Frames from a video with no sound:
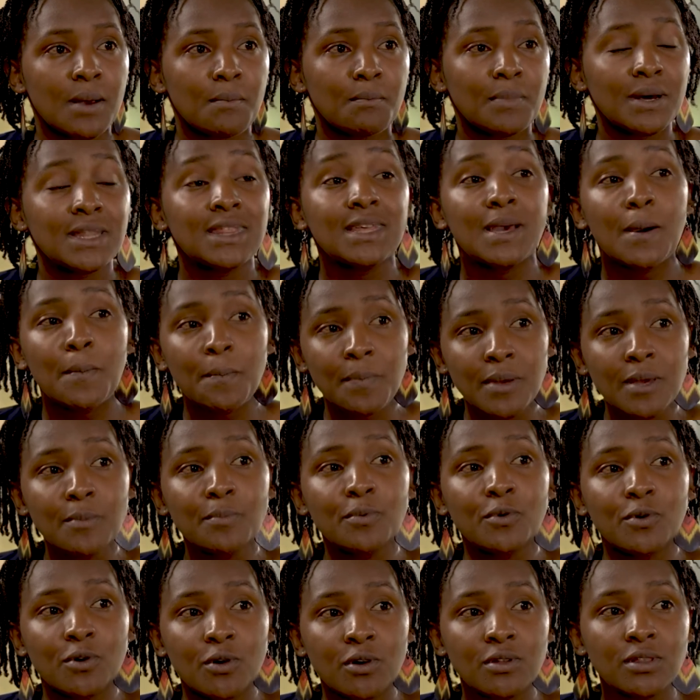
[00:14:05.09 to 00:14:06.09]
but there are
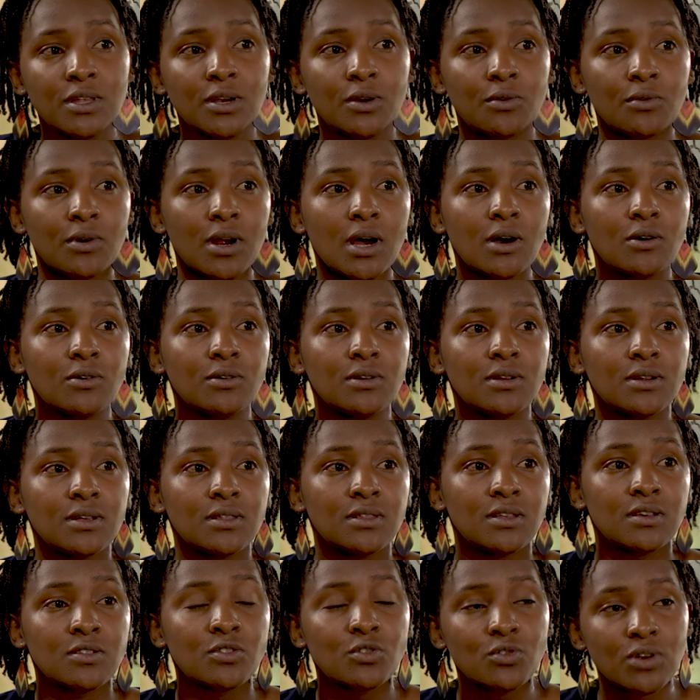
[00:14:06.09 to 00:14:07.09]
people on the ground,
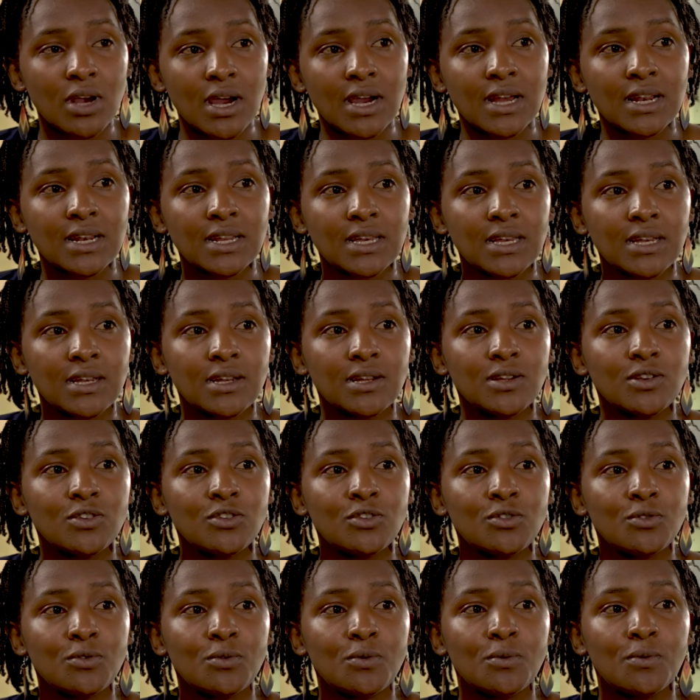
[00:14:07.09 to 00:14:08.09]
they're struggling
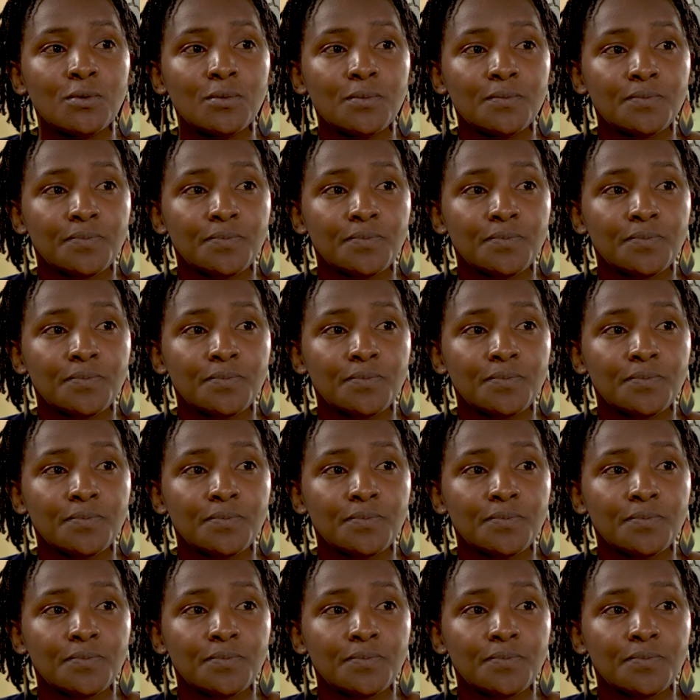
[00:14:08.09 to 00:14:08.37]
to